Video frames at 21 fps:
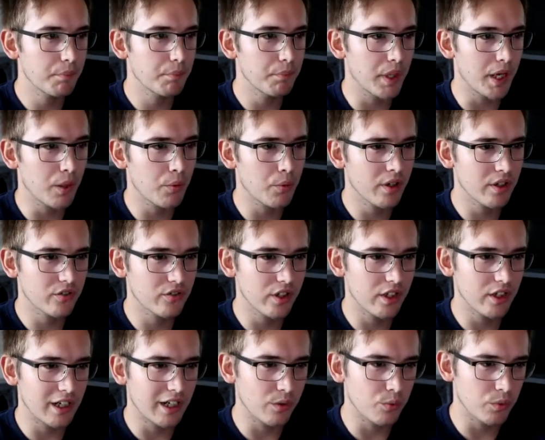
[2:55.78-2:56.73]
I want to
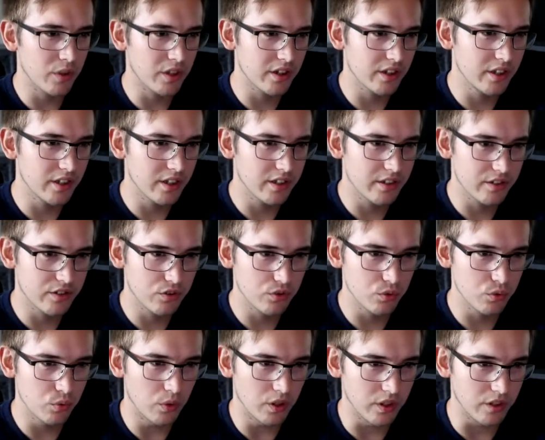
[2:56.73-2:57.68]
check out what the other
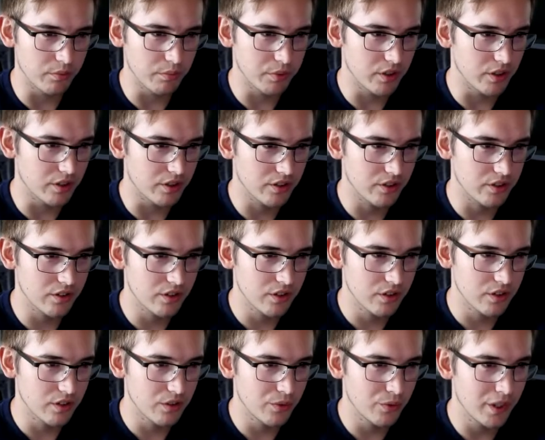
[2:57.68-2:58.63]
2 was, because
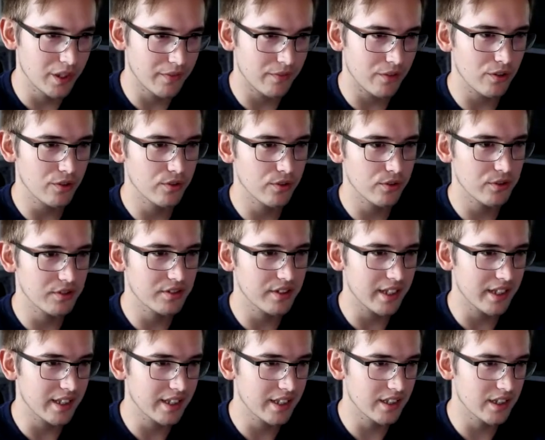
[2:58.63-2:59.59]
we have also a
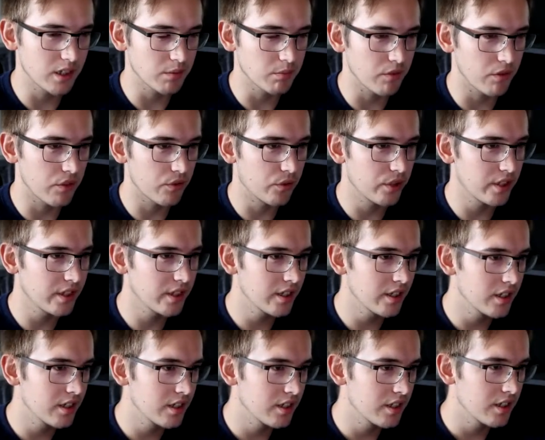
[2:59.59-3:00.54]
starter kit number 3.
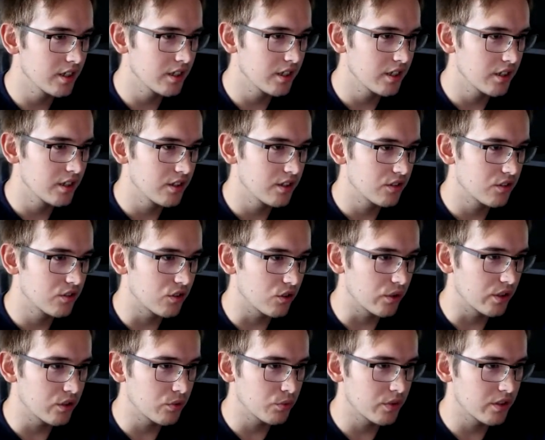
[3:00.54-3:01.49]
So
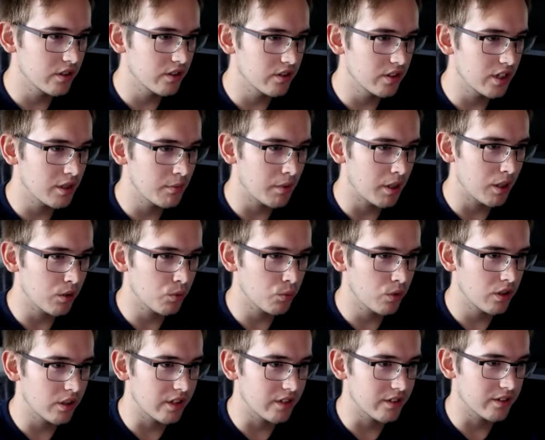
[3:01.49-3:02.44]
it's with the same
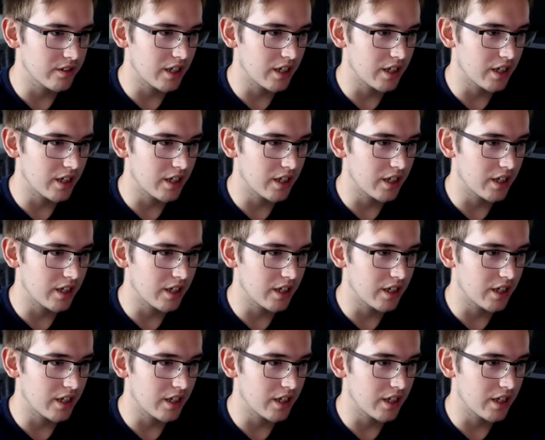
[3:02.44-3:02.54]
Outworld as